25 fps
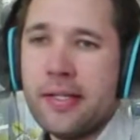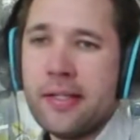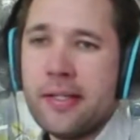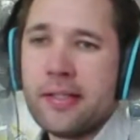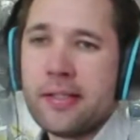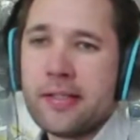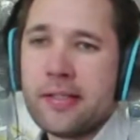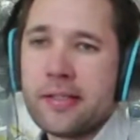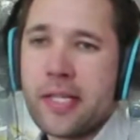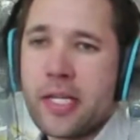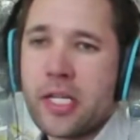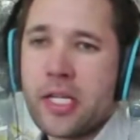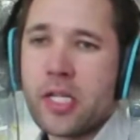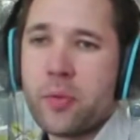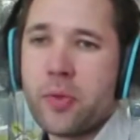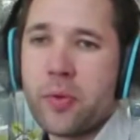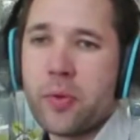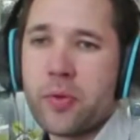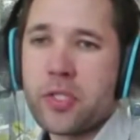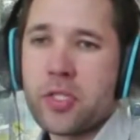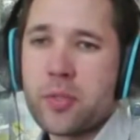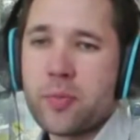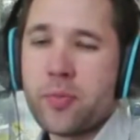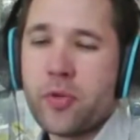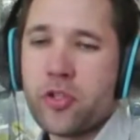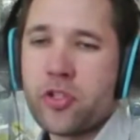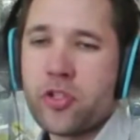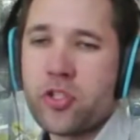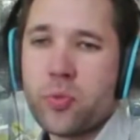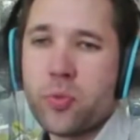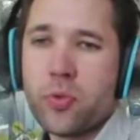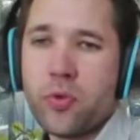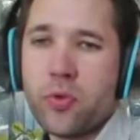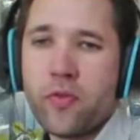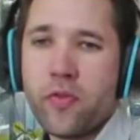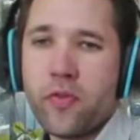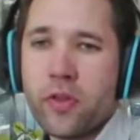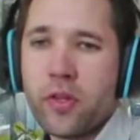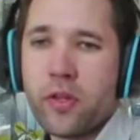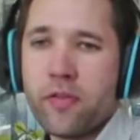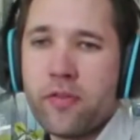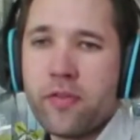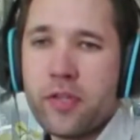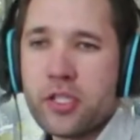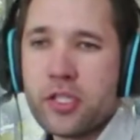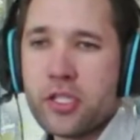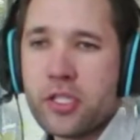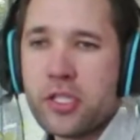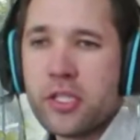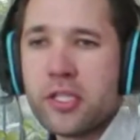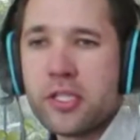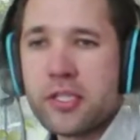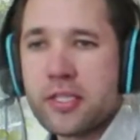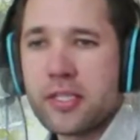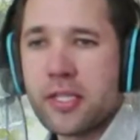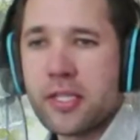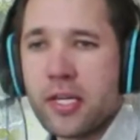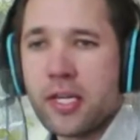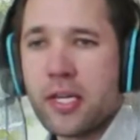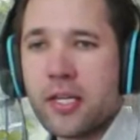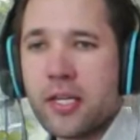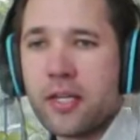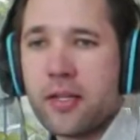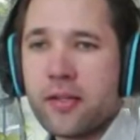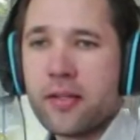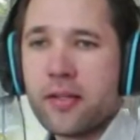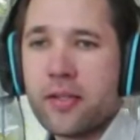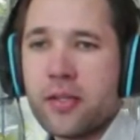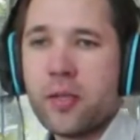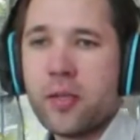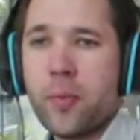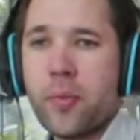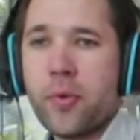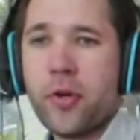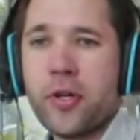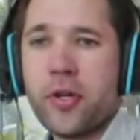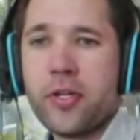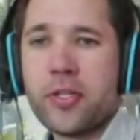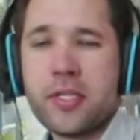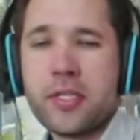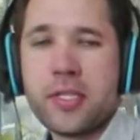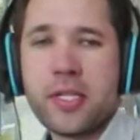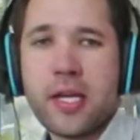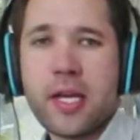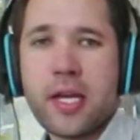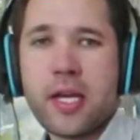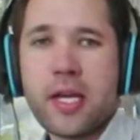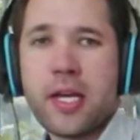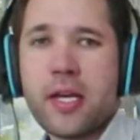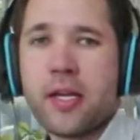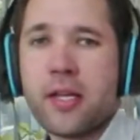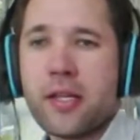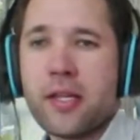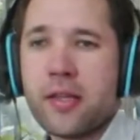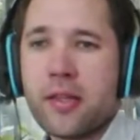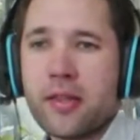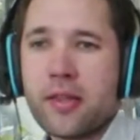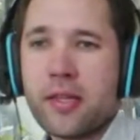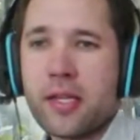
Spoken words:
so they can be responsible for the fish in the sea and the birds in the air,